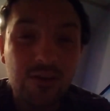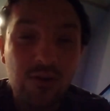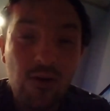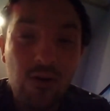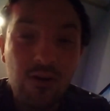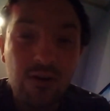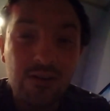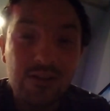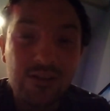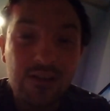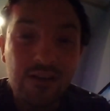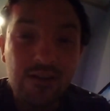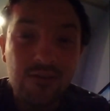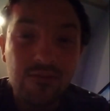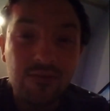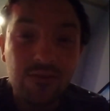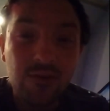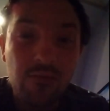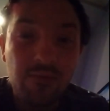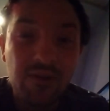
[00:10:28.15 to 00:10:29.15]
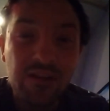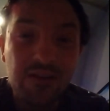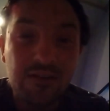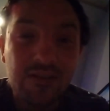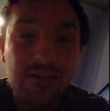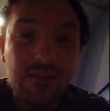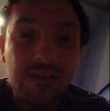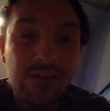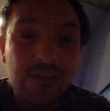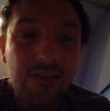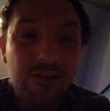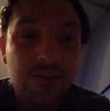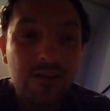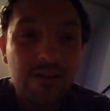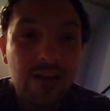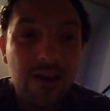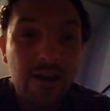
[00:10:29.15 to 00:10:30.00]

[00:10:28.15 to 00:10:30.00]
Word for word: cock instead of comments.